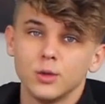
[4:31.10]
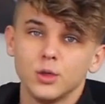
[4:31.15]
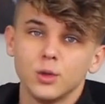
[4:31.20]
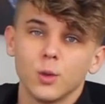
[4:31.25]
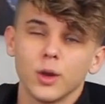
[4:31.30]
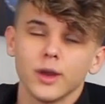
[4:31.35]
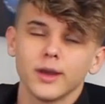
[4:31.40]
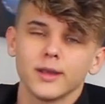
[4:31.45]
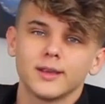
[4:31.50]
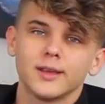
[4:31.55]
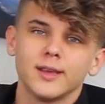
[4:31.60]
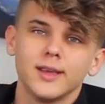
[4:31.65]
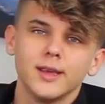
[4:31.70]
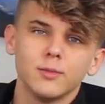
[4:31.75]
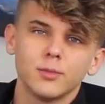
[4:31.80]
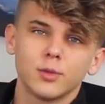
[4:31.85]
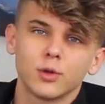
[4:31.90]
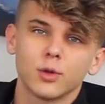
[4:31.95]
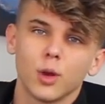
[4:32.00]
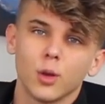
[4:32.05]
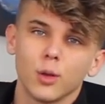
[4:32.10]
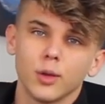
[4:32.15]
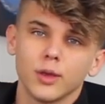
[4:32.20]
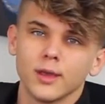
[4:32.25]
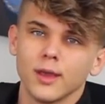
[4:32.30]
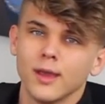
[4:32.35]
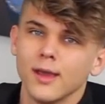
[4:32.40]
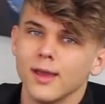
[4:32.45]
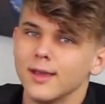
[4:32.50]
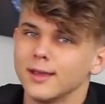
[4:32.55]
want to keep
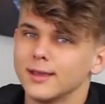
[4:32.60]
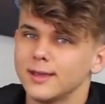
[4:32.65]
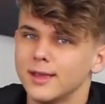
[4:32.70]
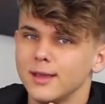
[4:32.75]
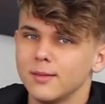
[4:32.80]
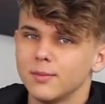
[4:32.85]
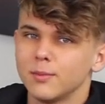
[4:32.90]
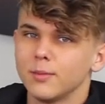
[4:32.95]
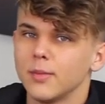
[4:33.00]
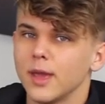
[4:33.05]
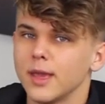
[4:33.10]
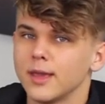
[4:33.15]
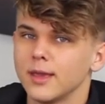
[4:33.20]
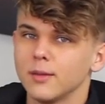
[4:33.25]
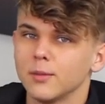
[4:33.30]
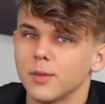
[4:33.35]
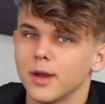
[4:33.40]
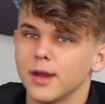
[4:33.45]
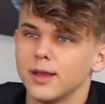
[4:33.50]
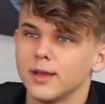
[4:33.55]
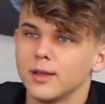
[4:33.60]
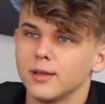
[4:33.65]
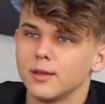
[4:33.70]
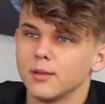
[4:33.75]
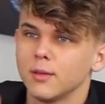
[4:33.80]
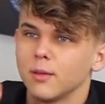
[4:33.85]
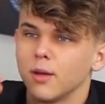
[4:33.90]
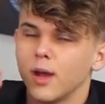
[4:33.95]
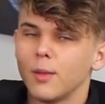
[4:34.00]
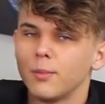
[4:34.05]
growing, keep making money,
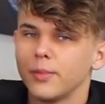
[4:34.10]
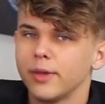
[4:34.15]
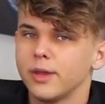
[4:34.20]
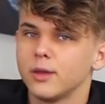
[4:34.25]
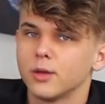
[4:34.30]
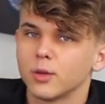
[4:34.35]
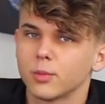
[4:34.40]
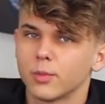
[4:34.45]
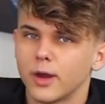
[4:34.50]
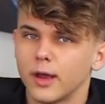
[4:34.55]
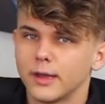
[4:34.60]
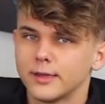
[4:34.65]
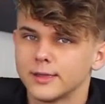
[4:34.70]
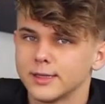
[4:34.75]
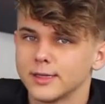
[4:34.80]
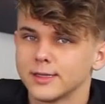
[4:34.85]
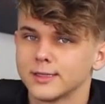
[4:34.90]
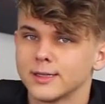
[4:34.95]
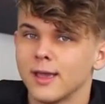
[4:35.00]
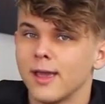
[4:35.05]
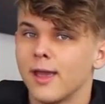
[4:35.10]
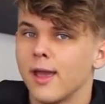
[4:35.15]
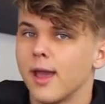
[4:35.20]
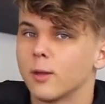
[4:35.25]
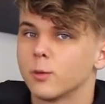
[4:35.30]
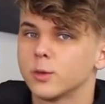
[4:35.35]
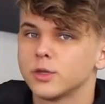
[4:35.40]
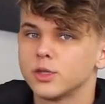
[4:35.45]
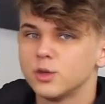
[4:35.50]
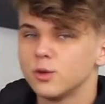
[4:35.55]
upping your prices,
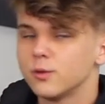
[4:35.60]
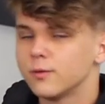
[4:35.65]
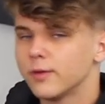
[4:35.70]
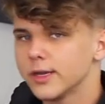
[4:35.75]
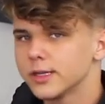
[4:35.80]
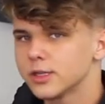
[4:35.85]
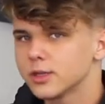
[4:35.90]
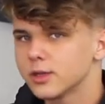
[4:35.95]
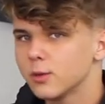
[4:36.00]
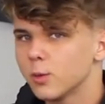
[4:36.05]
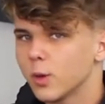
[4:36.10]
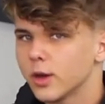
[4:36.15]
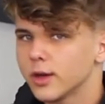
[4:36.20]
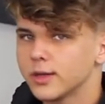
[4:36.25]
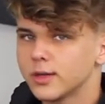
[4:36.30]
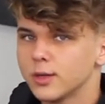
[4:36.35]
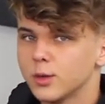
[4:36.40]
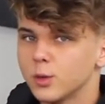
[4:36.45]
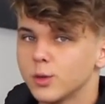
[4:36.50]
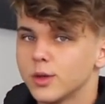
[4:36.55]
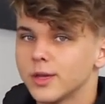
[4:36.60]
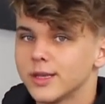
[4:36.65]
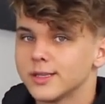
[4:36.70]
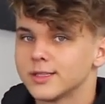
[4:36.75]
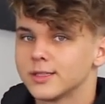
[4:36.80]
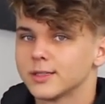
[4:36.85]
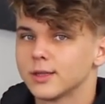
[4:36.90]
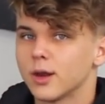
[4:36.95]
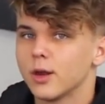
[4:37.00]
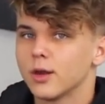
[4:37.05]
and what you eventually want to do is
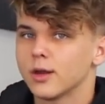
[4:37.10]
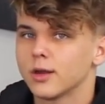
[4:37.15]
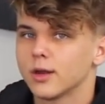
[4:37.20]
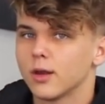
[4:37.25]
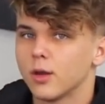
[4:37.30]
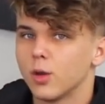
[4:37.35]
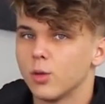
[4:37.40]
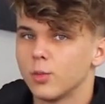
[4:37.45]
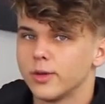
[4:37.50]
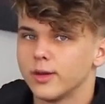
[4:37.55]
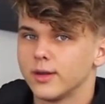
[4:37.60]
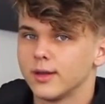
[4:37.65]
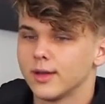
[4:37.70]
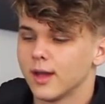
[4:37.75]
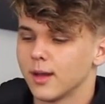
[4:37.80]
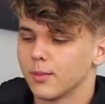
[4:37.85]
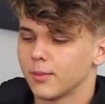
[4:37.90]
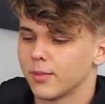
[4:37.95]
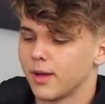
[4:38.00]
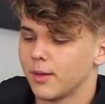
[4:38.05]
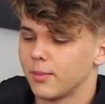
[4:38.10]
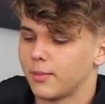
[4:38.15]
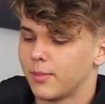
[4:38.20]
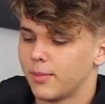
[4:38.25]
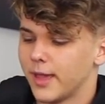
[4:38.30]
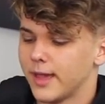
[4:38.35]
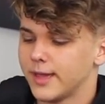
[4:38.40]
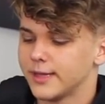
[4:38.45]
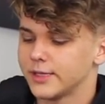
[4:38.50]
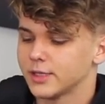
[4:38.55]
start opening up a
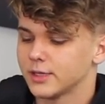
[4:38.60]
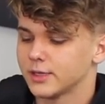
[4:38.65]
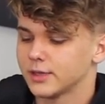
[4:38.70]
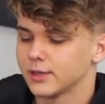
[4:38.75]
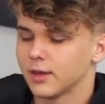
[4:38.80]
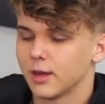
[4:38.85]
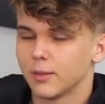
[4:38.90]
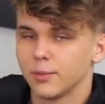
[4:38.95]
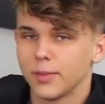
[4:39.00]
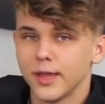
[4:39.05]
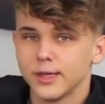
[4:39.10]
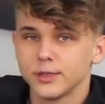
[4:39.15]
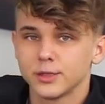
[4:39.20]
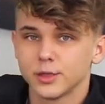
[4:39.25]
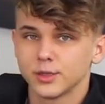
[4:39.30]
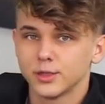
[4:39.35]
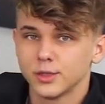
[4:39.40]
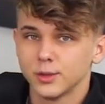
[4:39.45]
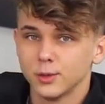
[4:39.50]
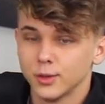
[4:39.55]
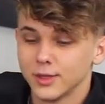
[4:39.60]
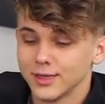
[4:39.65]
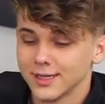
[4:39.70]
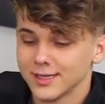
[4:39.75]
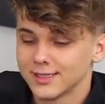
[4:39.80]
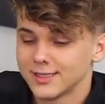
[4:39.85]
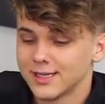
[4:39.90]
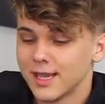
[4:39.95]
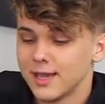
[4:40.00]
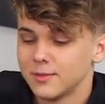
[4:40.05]
page or two in the
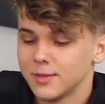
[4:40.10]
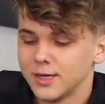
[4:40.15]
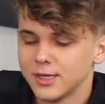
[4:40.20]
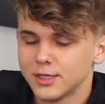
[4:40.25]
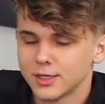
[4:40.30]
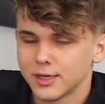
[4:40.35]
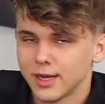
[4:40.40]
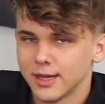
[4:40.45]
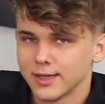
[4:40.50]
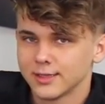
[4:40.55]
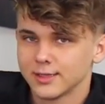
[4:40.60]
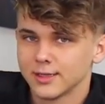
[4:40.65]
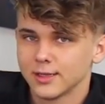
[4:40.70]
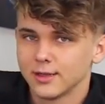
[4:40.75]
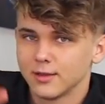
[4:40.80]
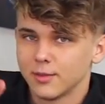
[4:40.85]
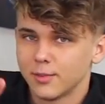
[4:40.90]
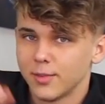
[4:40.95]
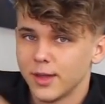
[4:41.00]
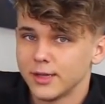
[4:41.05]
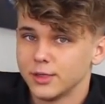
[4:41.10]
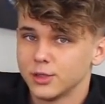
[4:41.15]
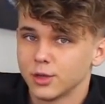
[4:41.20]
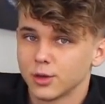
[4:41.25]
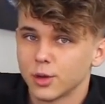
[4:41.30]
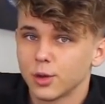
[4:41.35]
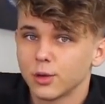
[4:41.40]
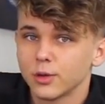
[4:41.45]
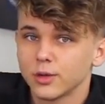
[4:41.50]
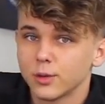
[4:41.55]
same niche as the page you're
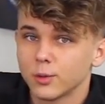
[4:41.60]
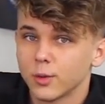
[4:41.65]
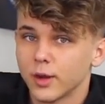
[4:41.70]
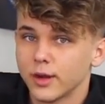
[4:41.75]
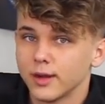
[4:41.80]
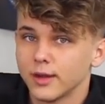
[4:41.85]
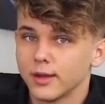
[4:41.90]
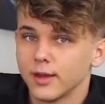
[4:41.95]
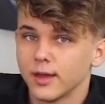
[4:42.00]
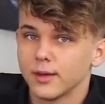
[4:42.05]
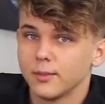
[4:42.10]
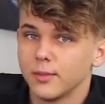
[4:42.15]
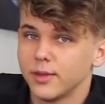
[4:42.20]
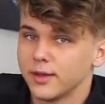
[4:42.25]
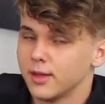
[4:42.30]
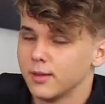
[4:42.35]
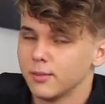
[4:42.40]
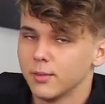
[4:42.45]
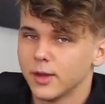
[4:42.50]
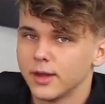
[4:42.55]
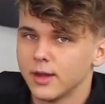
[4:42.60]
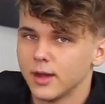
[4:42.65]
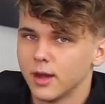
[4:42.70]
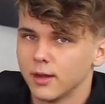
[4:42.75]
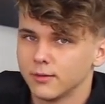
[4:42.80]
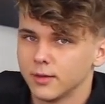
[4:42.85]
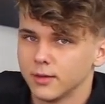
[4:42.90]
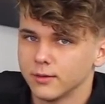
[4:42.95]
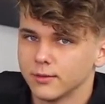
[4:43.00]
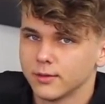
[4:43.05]
currently running and making money
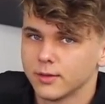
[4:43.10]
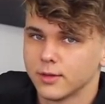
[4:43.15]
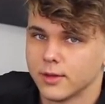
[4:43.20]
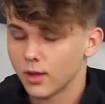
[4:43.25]
off of.